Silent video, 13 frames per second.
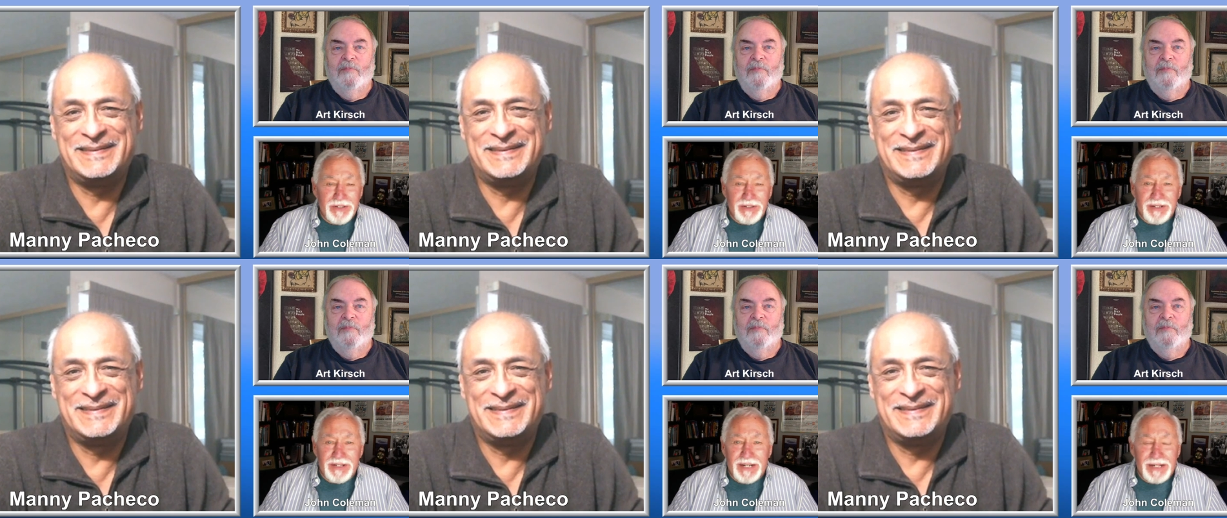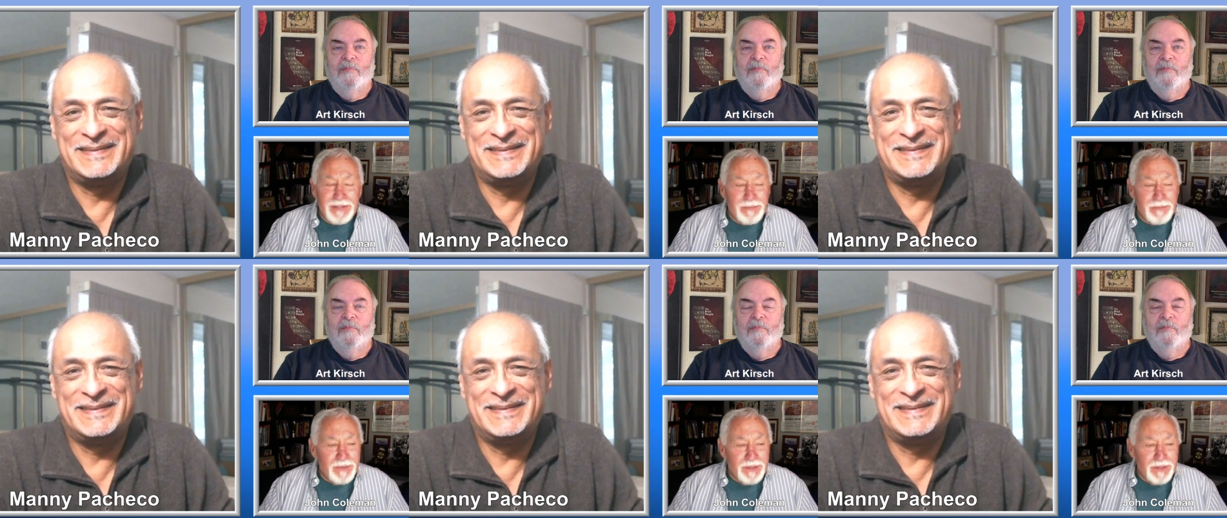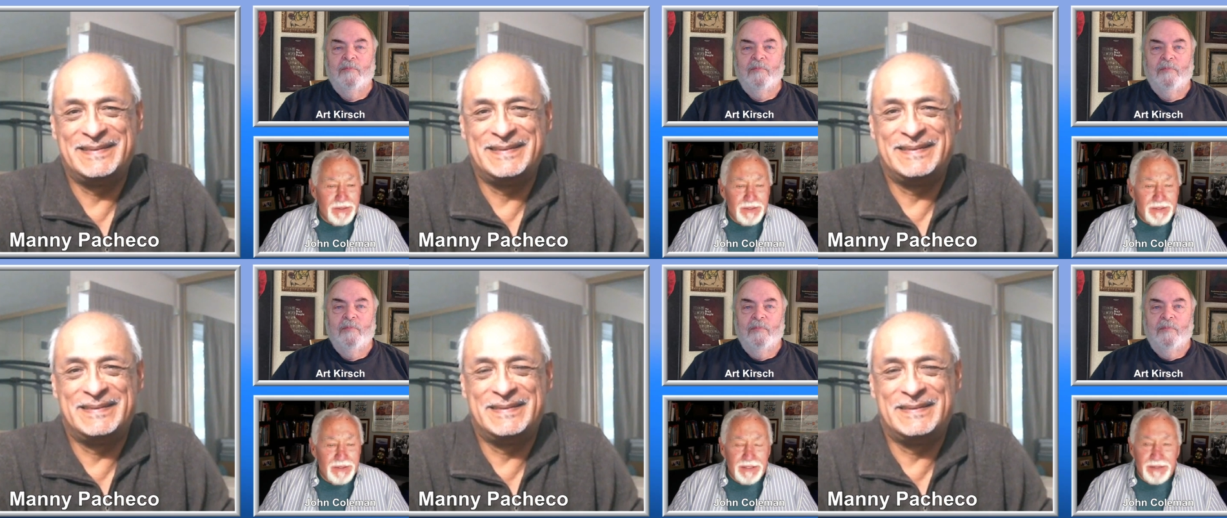Speaker 1: Listen, uh,
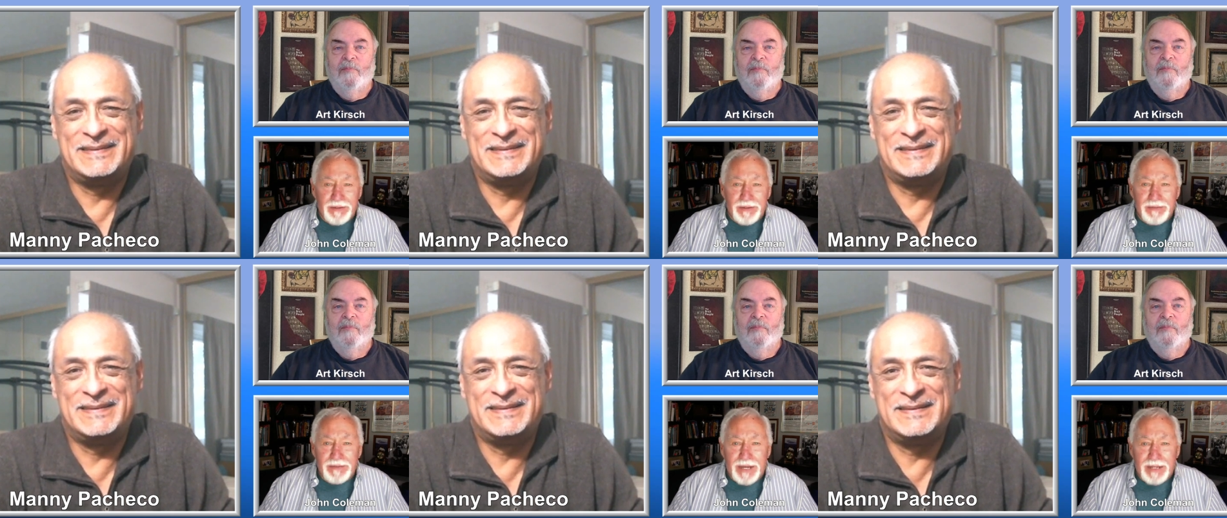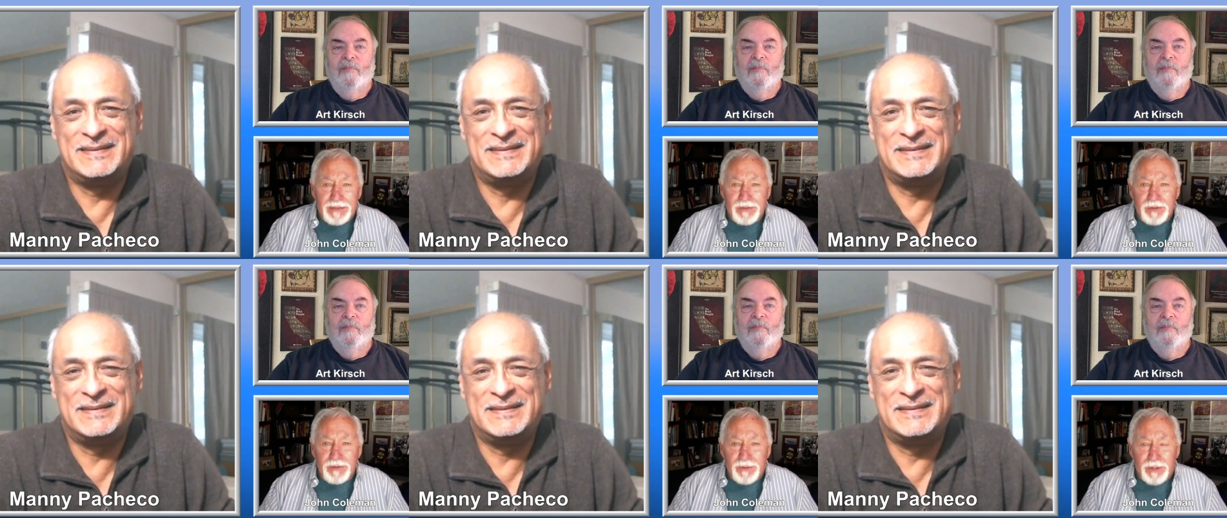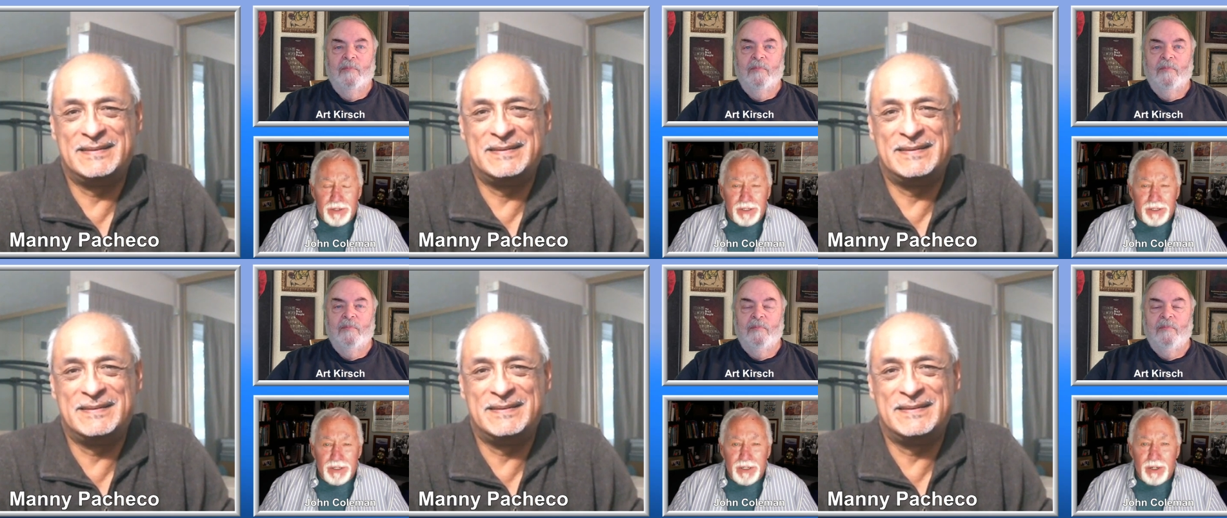not too
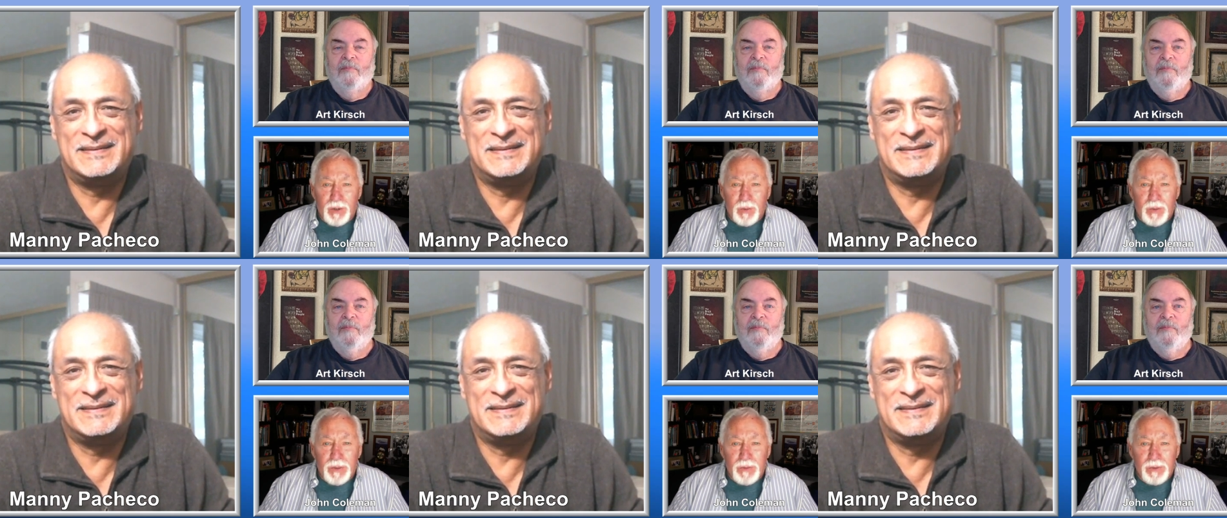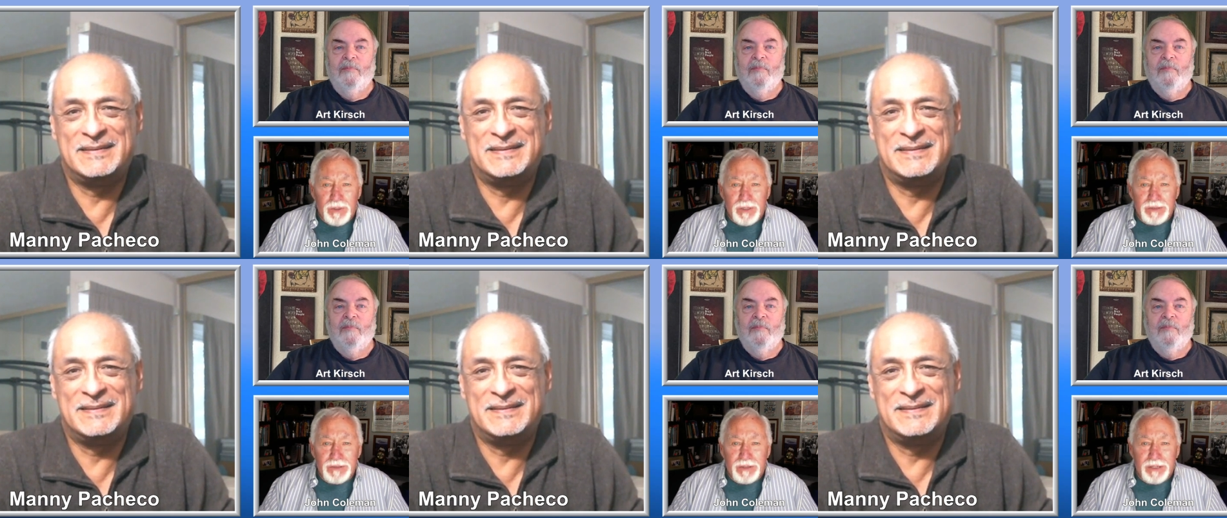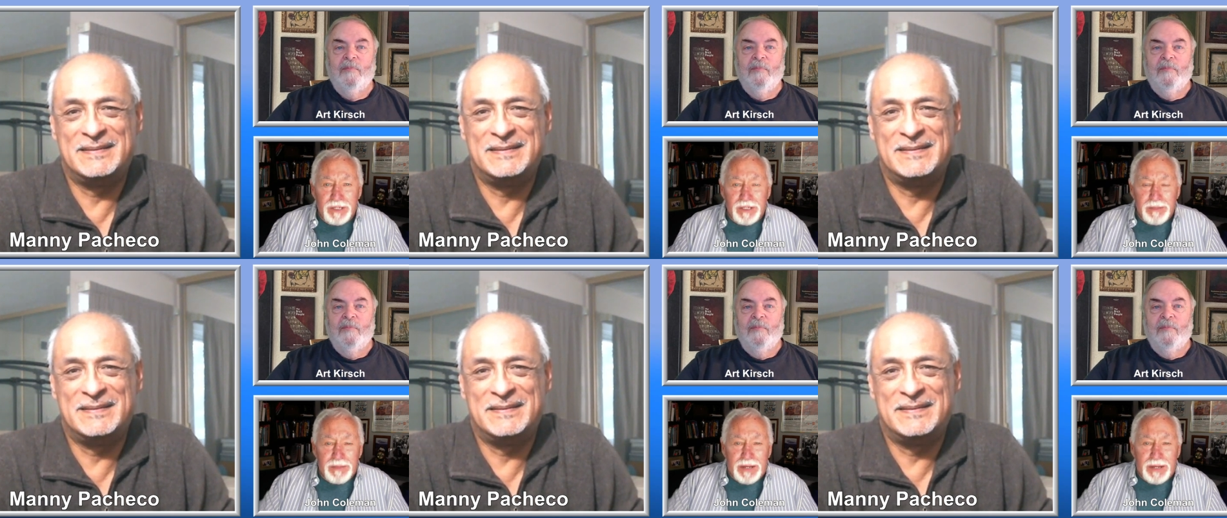long ago, we were all
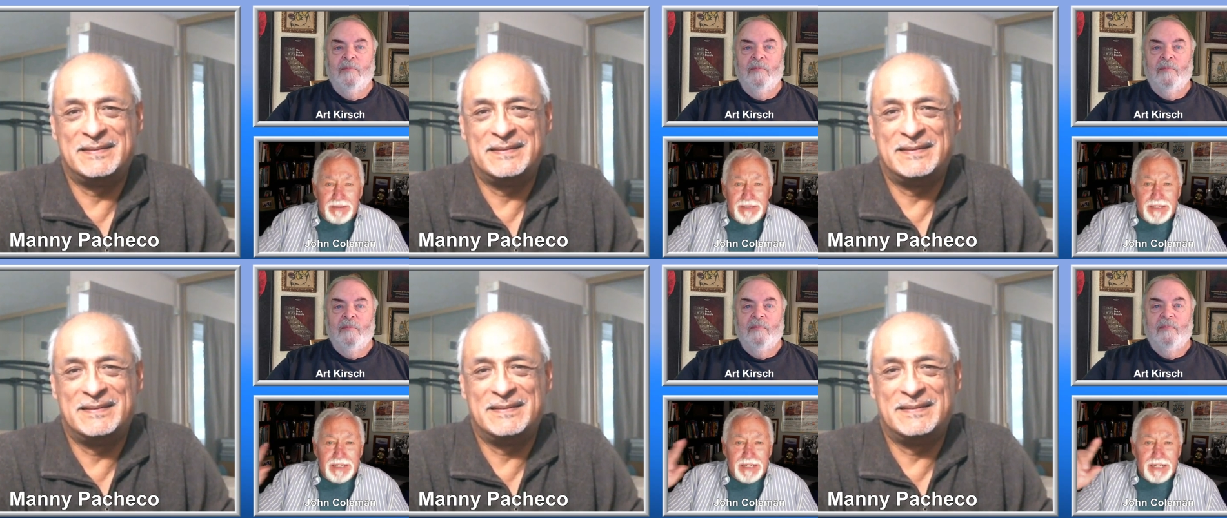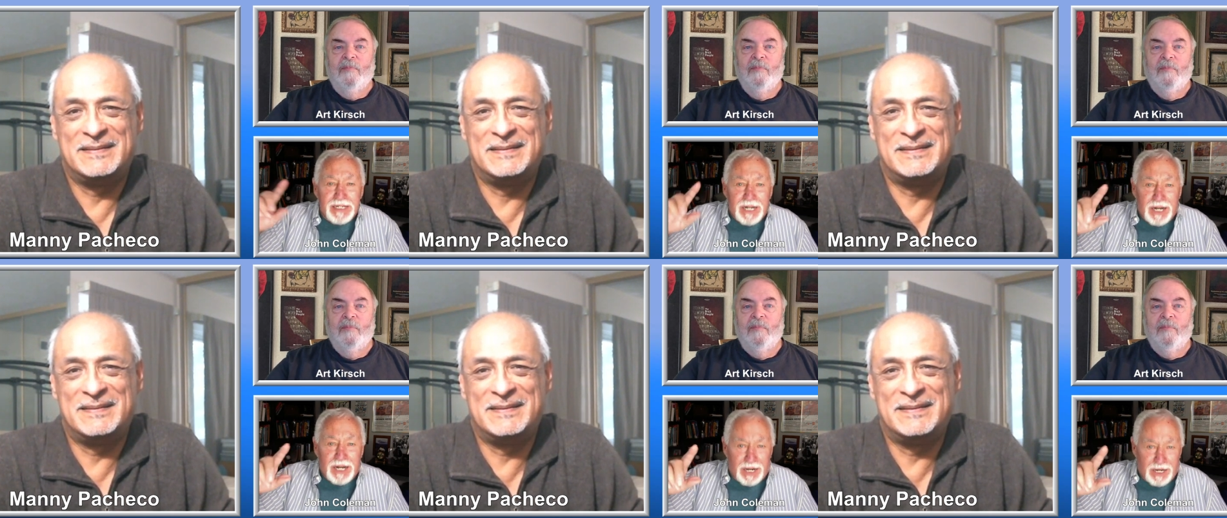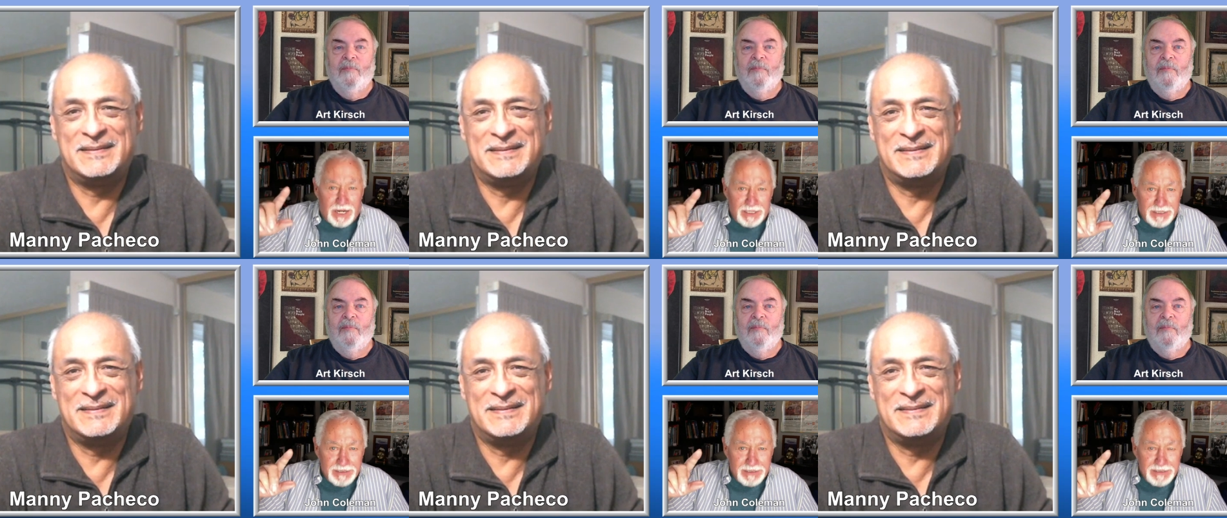talking about King Kong.